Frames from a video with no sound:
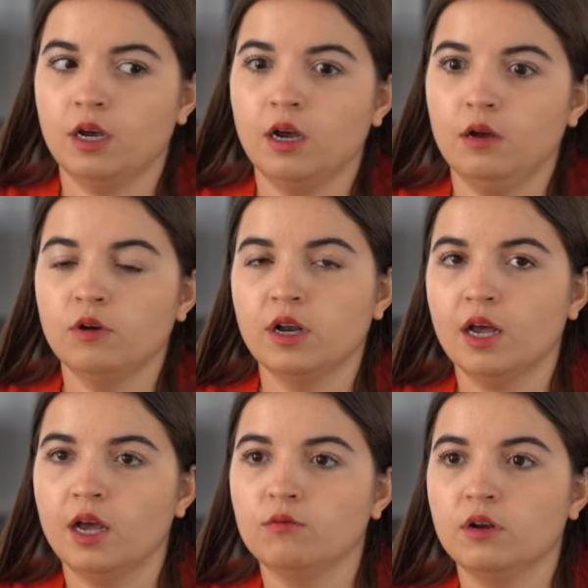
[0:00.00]
I
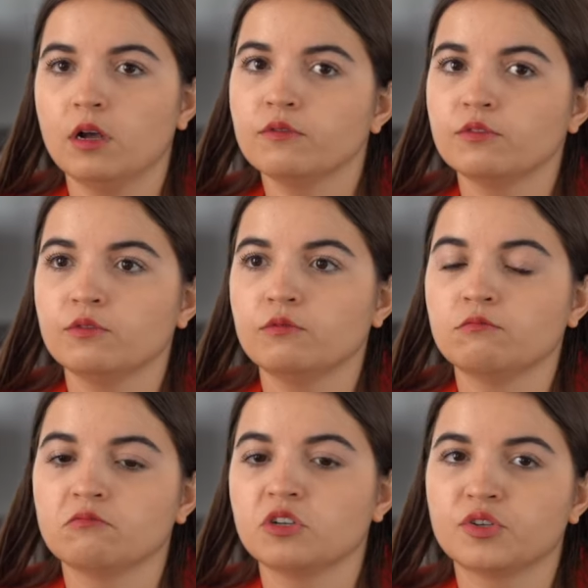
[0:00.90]
would love
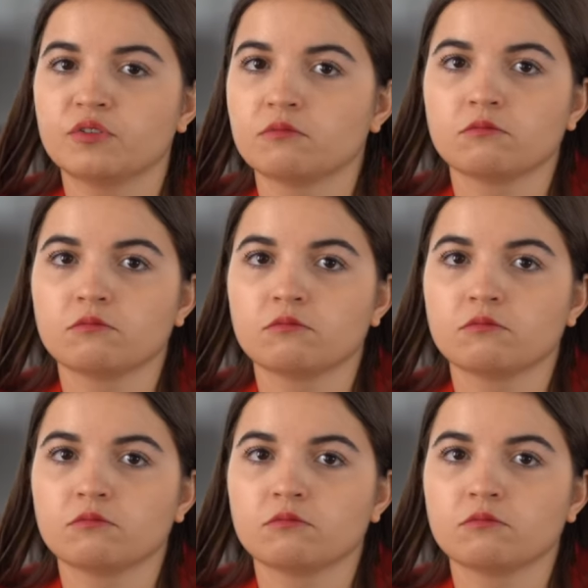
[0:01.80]
to just